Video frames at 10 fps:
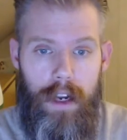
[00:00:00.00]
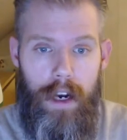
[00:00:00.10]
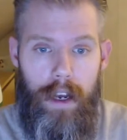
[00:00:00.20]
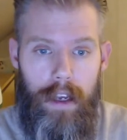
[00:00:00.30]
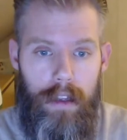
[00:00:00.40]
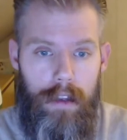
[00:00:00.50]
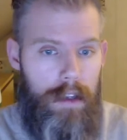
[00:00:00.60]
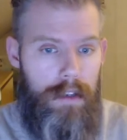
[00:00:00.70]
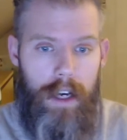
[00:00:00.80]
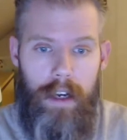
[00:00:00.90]
I
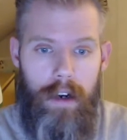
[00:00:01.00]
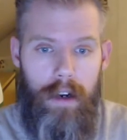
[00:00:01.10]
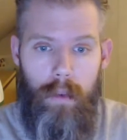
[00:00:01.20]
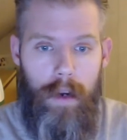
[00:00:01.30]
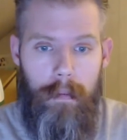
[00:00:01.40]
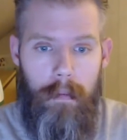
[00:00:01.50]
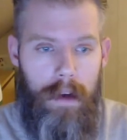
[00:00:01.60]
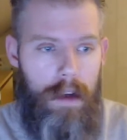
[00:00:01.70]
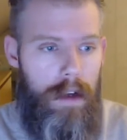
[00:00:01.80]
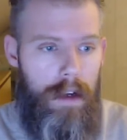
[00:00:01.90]
decided on a whim,
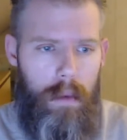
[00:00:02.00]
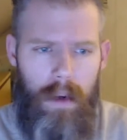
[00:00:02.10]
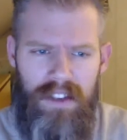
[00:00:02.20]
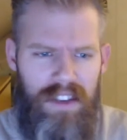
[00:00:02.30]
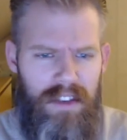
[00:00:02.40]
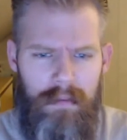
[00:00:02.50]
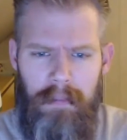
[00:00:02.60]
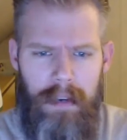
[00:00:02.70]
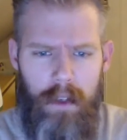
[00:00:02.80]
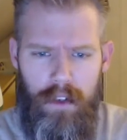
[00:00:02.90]
what's this
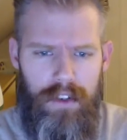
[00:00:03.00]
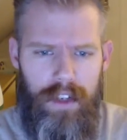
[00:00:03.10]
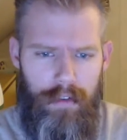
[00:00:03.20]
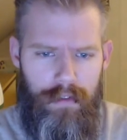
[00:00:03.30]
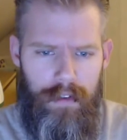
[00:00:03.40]
BIML stuff?